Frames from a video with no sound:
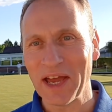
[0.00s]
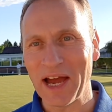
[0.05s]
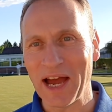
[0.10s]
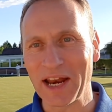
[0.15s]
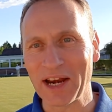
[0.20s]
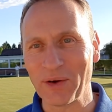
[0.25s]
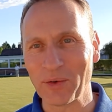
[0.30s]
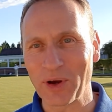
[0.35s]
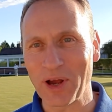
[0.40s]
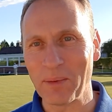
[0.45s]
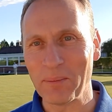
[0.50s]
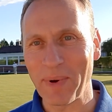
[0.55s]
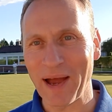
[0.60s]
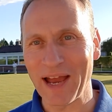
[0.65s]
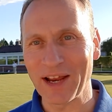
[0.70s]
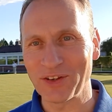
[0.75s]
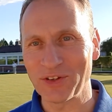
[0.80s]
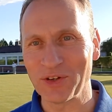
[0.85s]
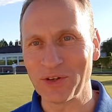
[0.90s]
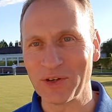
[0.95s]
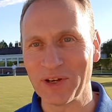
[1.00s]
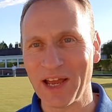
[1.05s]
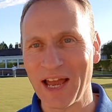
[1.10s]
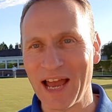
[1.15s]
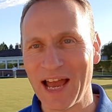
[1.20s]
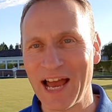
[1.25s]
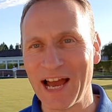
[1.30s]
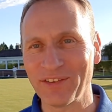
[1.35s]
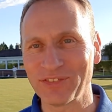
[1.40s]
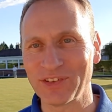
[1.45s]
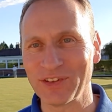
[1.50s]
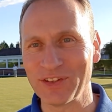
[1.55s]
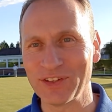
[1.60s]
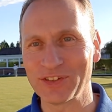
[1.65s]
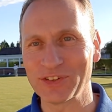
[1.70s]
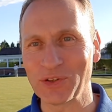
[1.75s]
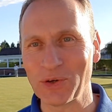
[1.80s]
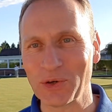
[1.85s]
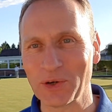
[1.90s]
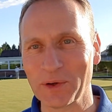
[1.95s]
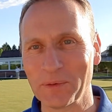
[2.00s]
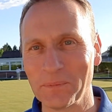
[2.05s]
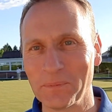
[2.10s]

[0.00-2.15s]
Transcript: and I'll come back to you after the song.